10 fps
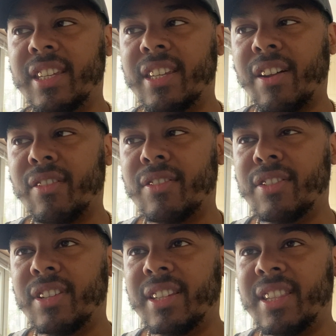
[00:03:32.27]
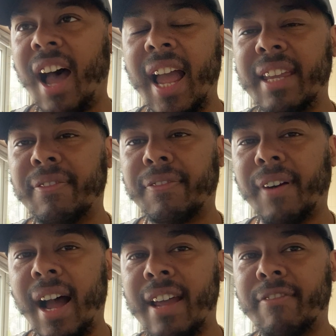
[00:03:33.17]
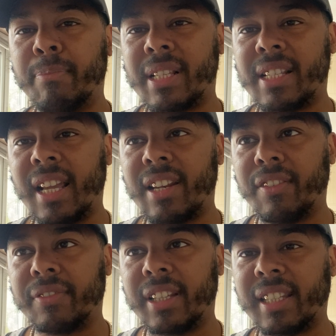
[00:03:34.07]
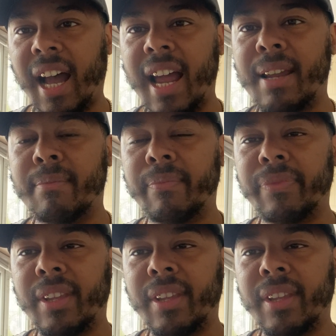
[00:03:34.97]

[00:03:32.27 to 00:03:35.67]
you know 95% of the time